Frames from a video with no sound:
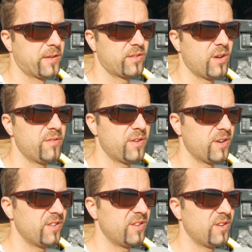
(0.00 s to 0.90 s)
So I
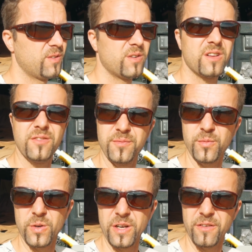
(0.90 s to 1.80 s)
figured, you know what,
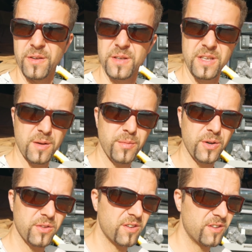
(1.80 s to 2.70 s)
whatever, camp
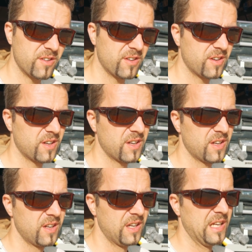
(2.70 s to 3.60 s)
out here.
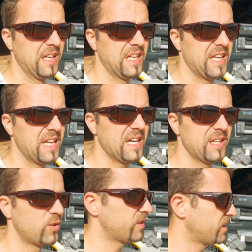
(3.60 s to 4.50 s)
Yeah,
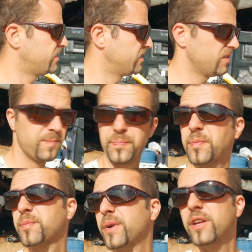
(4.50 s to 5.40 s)
not ideal.
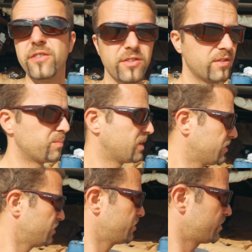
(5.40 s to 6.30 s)
Paid 60
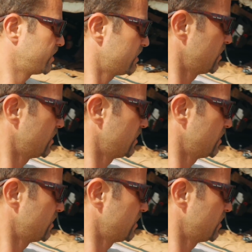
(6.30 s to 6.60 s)
pesos, right?